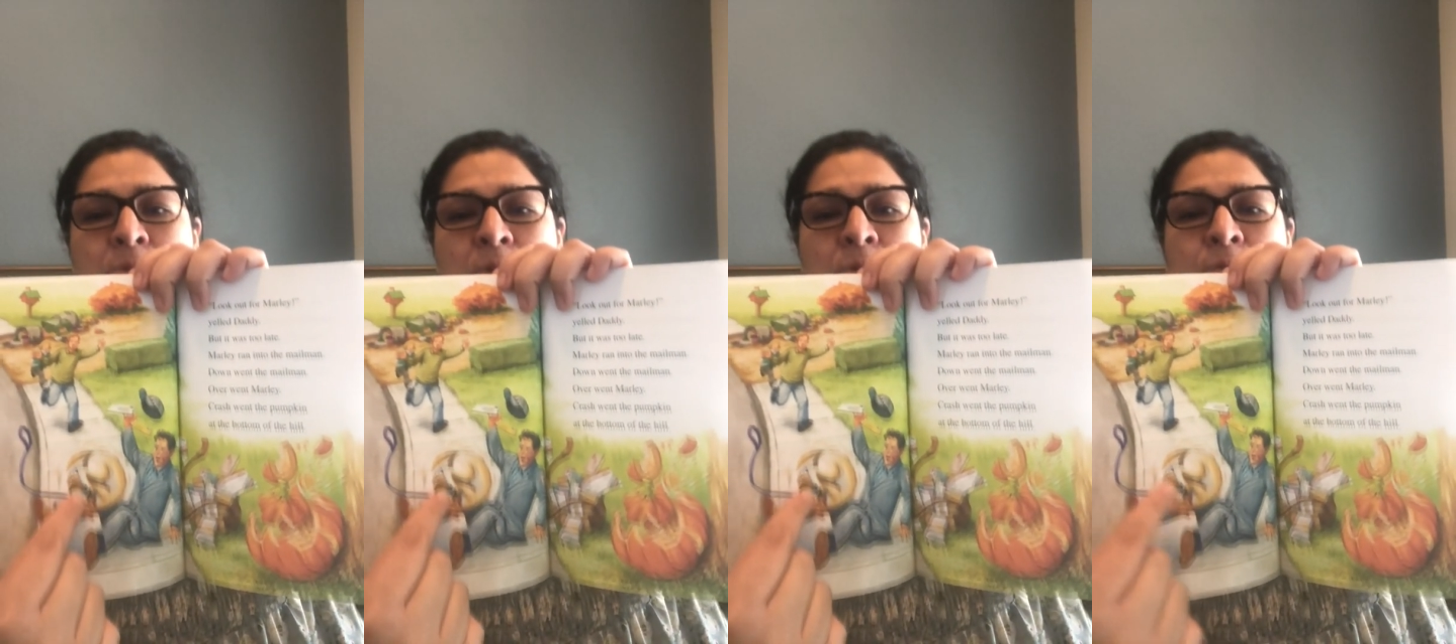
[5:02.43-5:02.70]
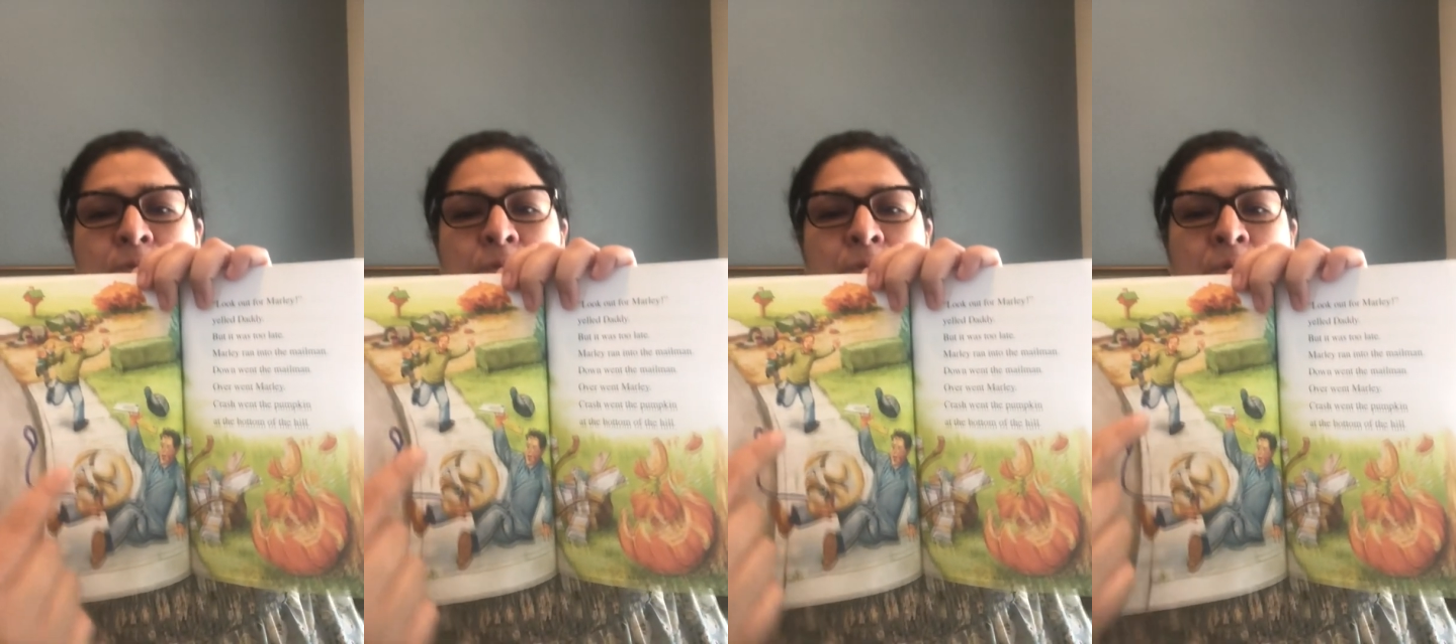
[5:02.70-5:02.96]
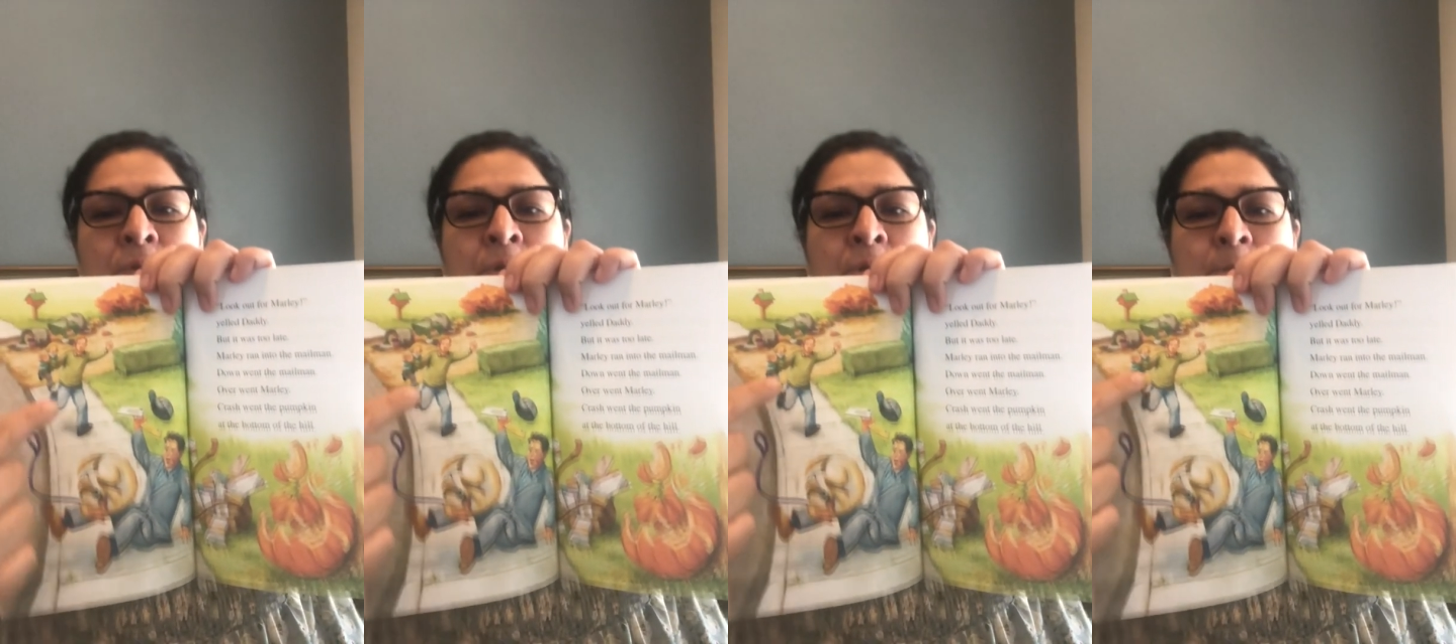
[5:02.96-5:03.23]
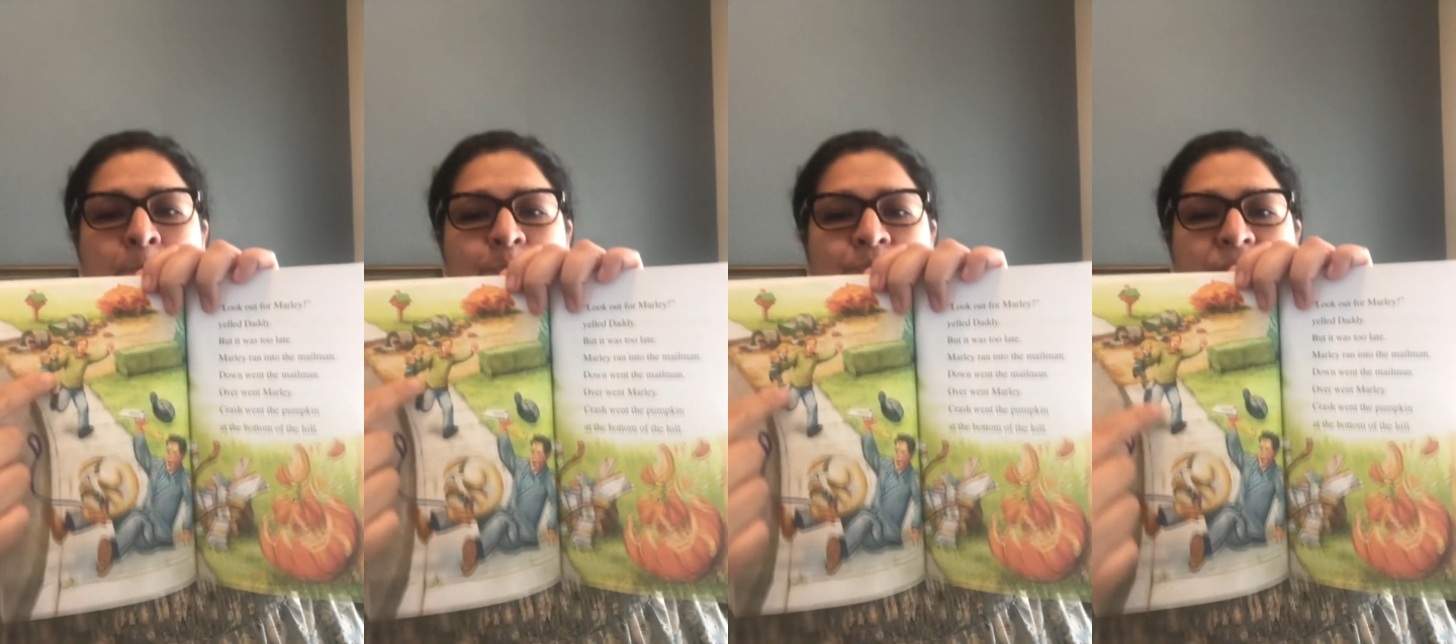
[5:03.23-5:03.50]
over,
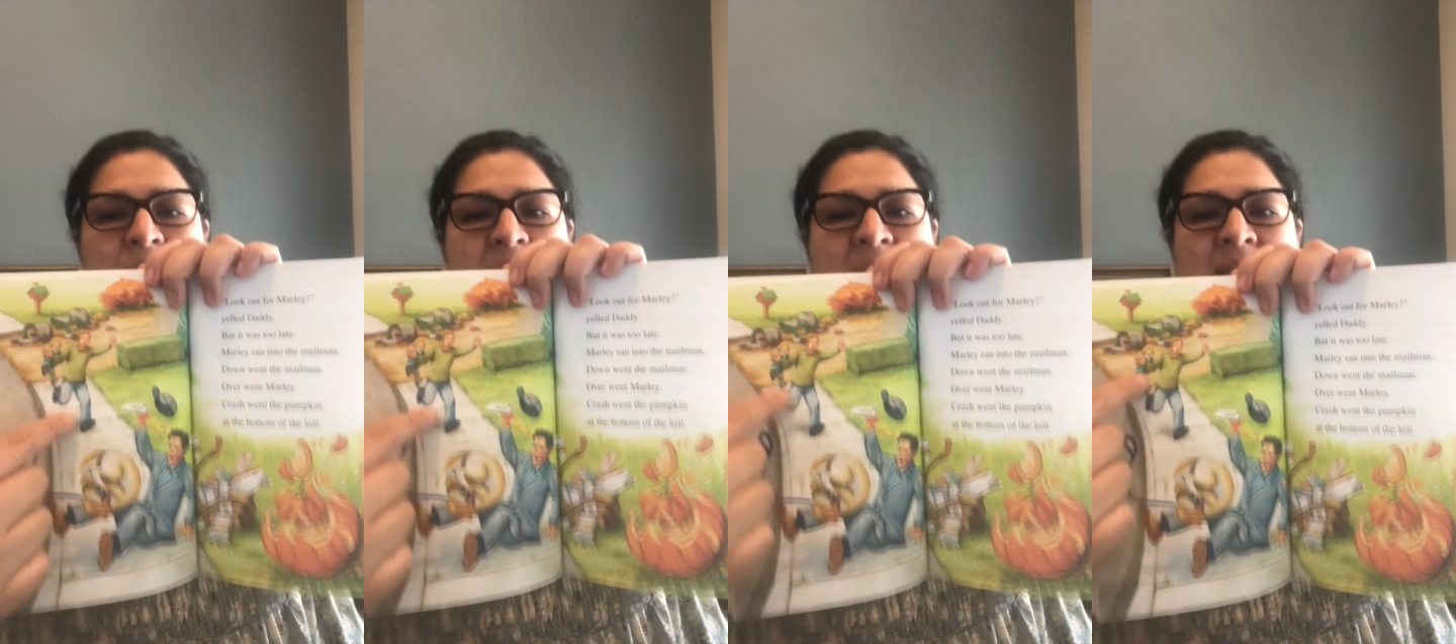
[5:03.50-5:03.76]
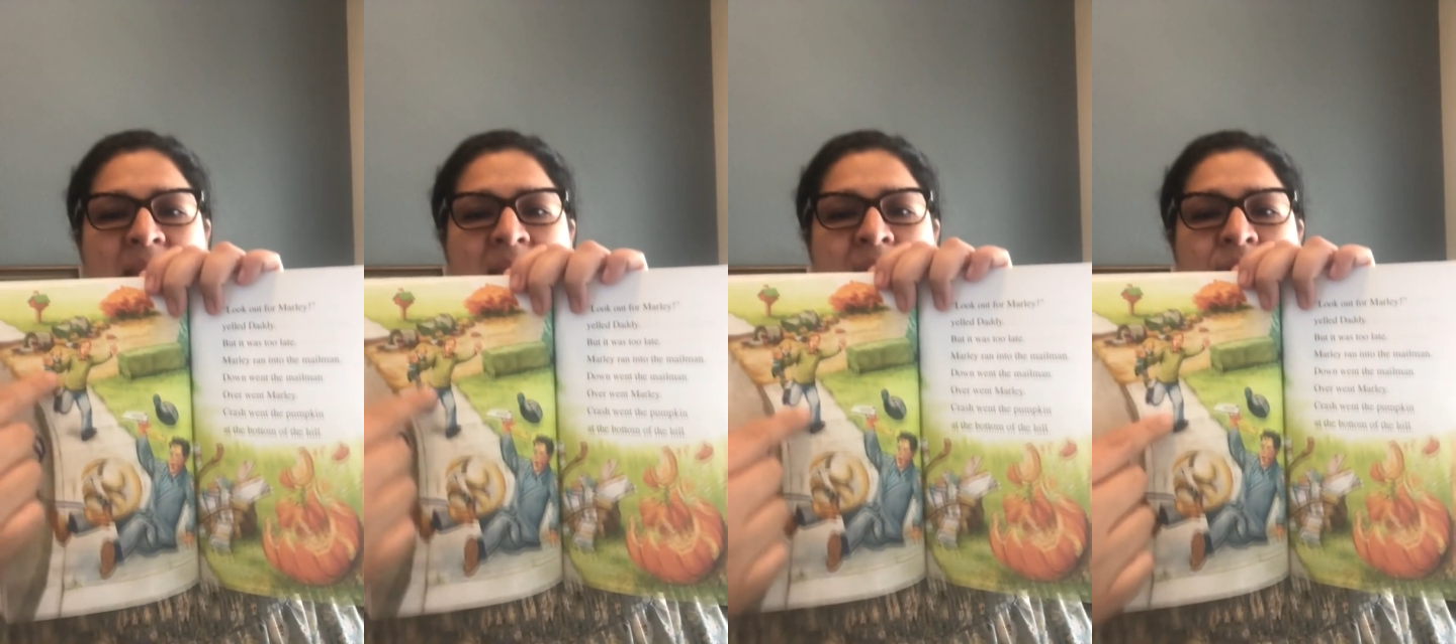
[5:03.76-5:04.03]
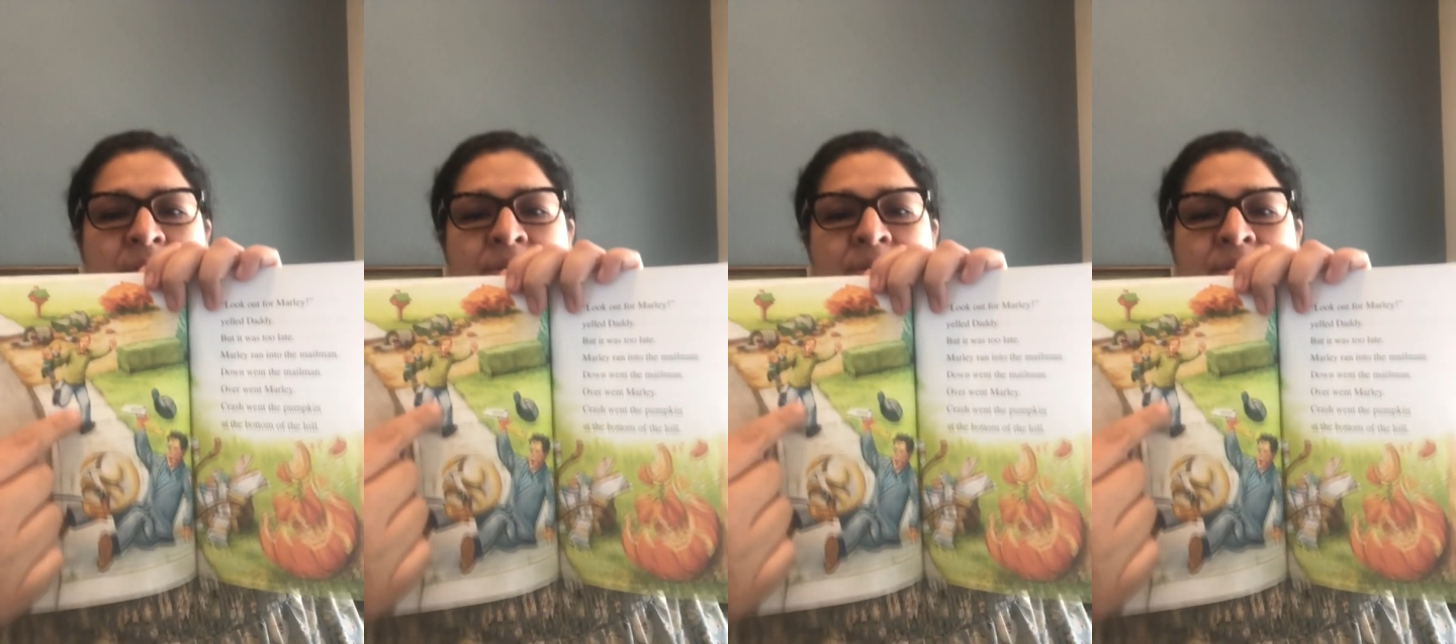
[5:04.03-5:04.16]
and here